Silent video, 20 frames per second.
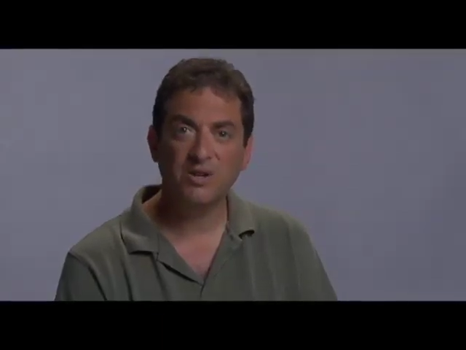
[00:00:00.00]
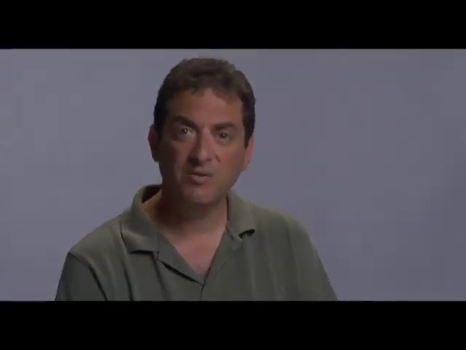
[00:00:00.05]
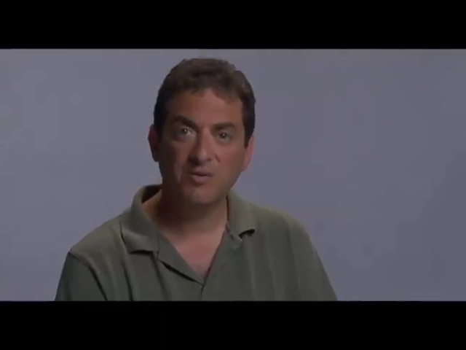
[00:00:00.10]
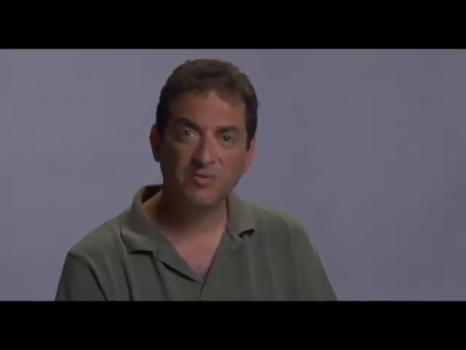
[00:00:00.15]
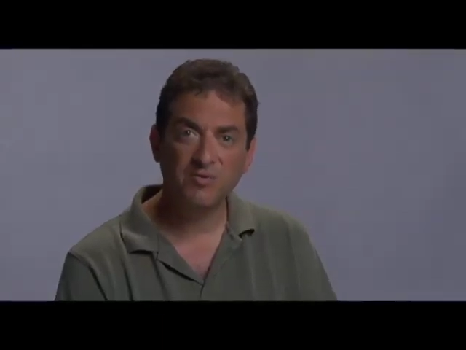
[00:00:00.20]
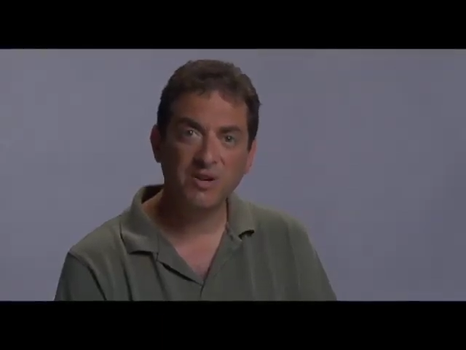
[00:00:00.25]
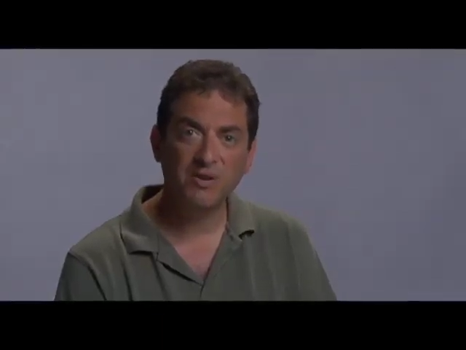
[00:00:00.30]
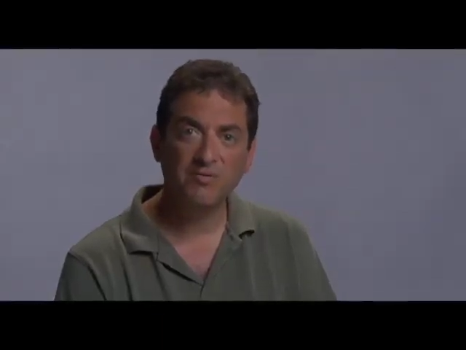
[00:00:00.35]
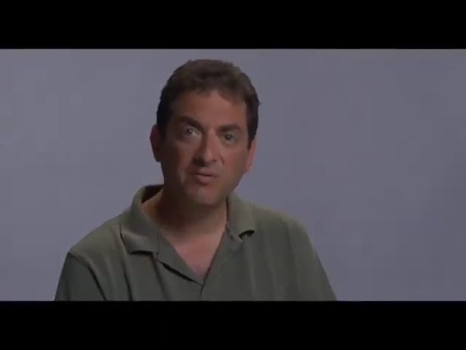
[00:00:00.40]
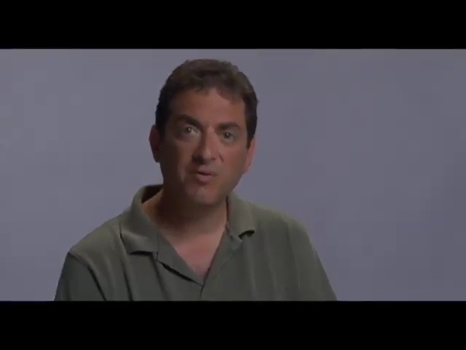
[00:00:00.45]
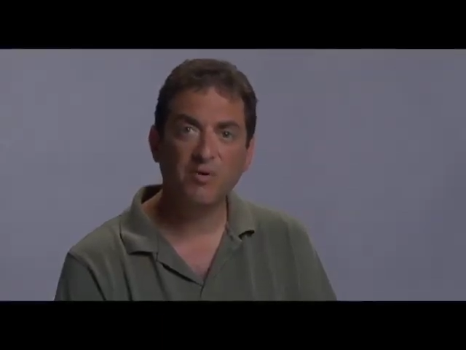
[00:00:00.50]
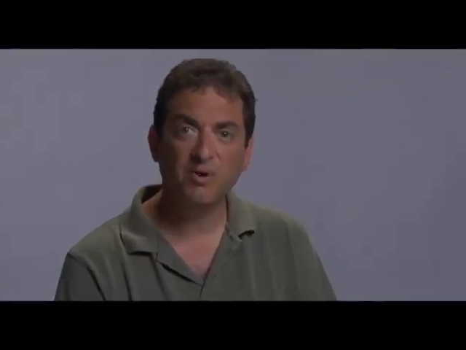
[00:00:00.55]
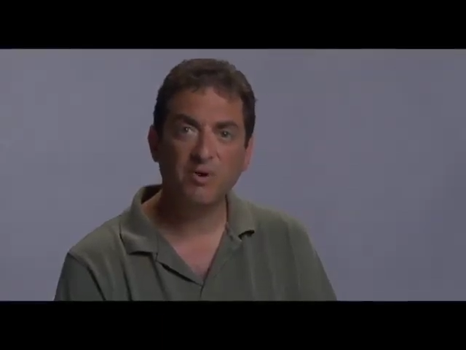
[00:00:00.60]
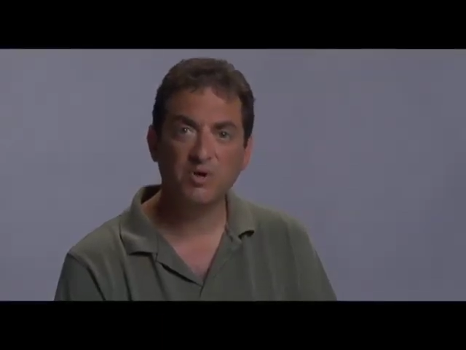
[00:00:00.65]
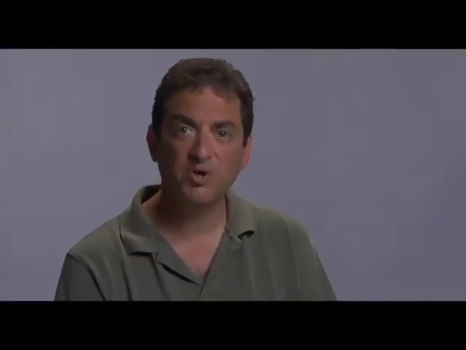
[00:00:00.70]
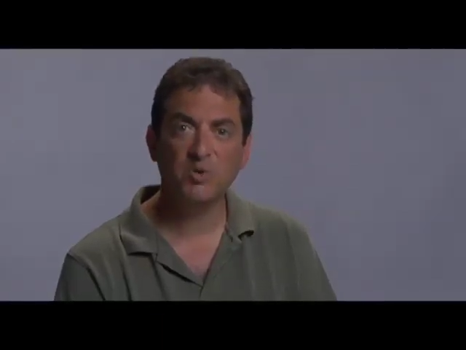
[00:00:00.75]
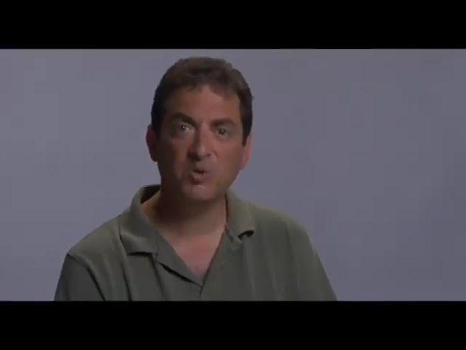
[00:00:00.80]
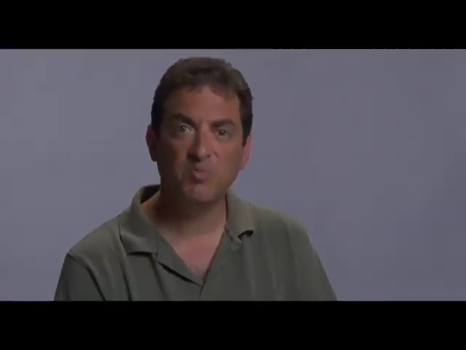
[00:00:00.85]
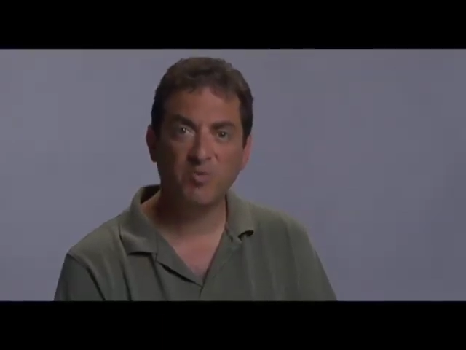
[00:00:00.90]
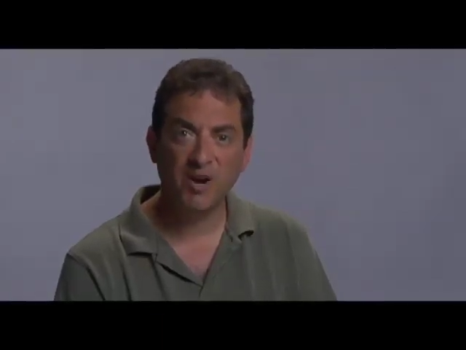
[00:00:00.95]
and
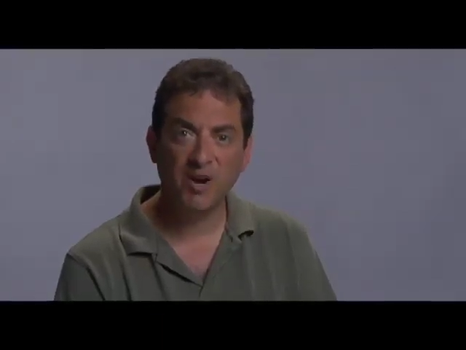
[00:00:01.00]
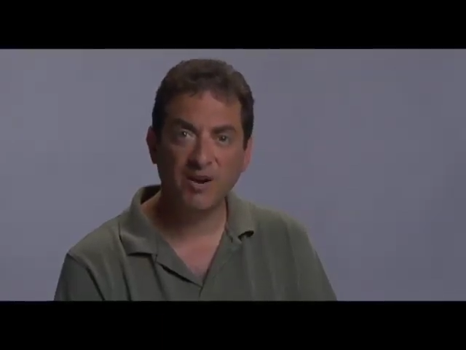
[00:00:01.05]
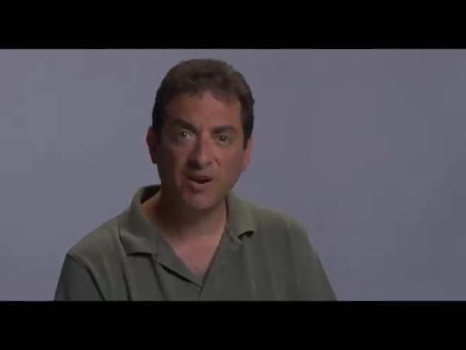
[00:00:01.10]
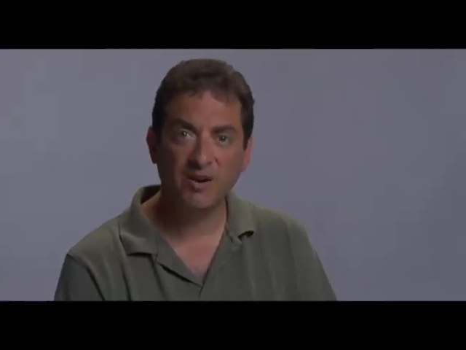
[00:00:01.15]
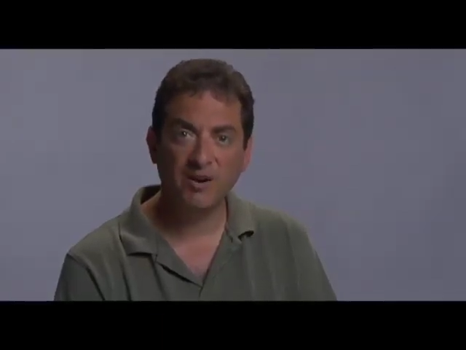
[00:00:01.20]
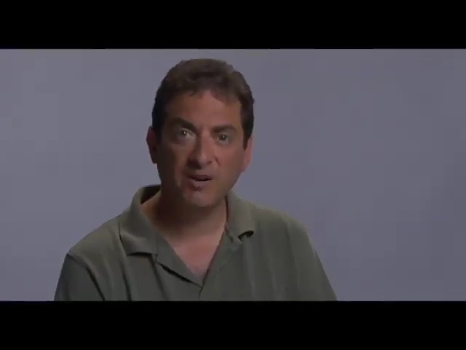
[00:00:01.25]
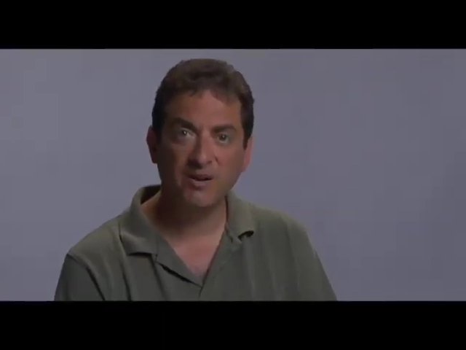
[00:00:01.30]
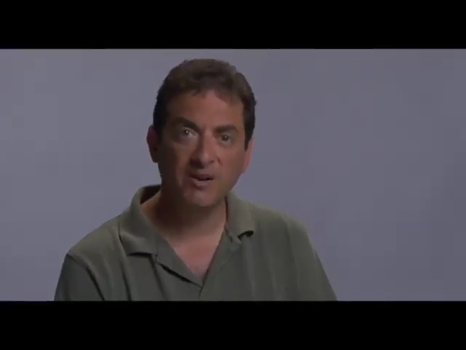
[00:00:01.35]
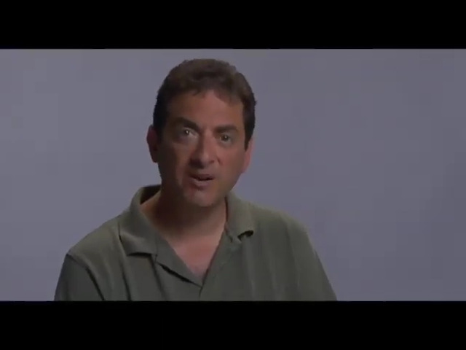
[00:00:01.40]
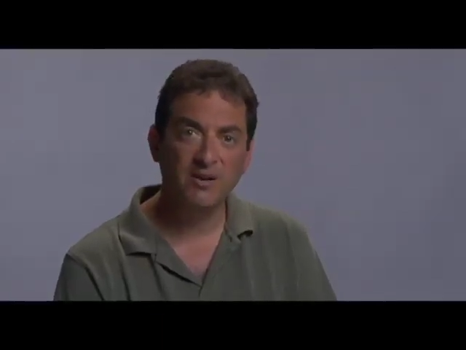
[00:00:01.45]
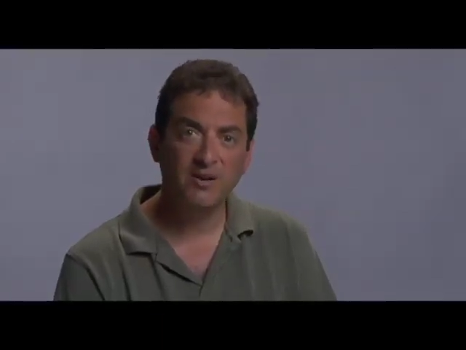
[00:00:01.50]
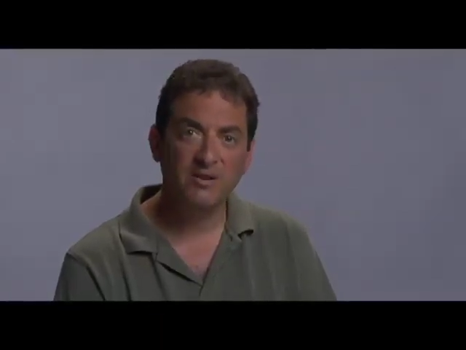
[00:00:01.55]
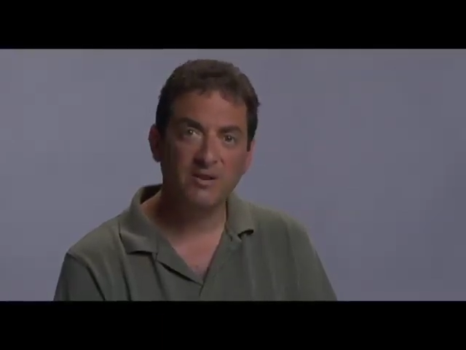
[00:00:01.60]
reinforce your branding